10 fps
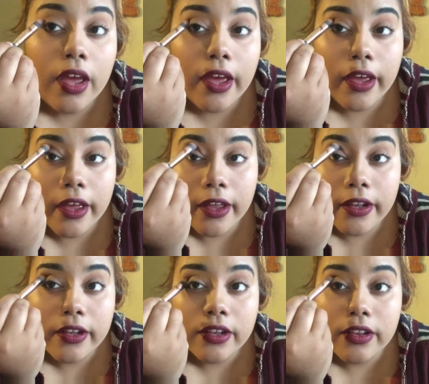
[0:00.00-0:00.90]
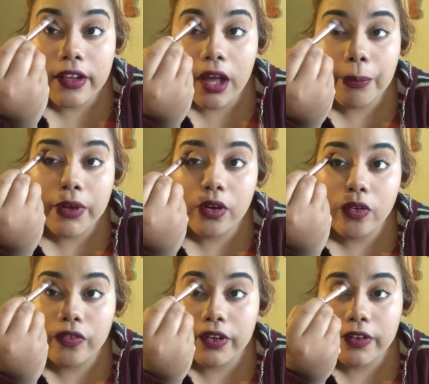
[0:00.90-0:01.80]
and top it
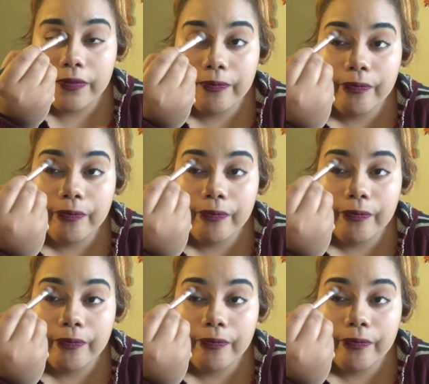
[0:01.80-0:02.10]
over.